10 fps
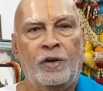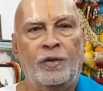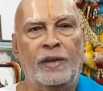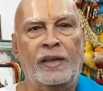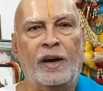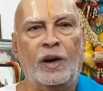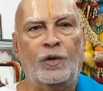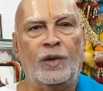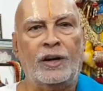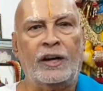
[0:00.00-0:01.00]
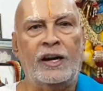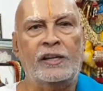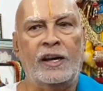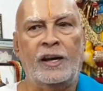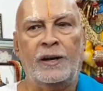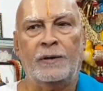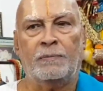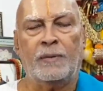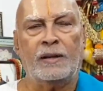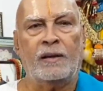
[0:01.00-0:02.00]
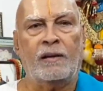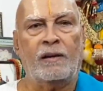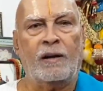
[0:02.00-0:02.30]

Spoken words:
when they converted the mother